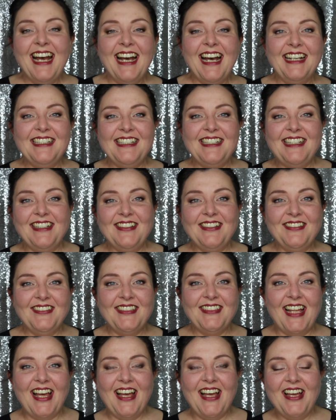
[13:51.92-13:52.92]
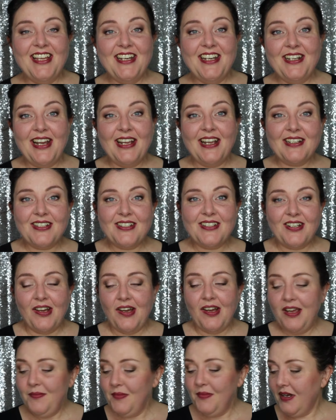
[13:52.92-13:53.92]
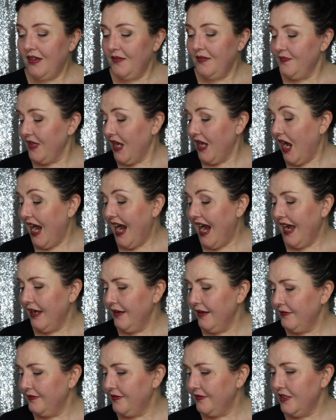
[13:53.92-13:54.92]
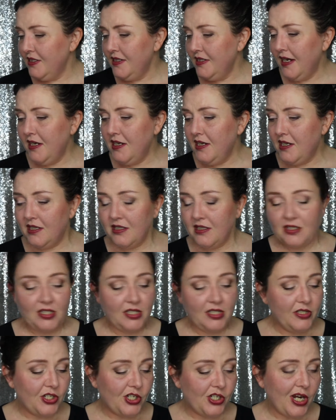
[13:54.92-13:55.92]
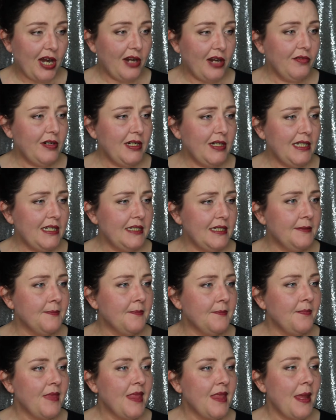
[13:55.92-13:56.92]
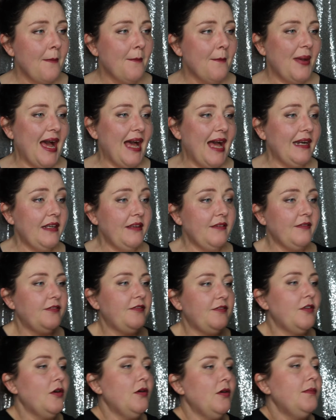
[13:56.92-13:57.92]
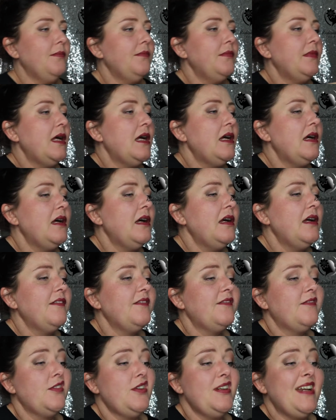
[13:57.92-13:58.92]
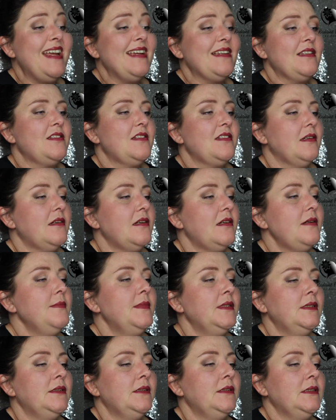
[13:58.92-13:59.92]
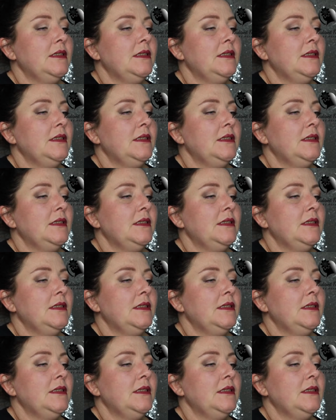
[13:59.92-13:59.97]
Until next time, I have the Naked Cherry palette for next time.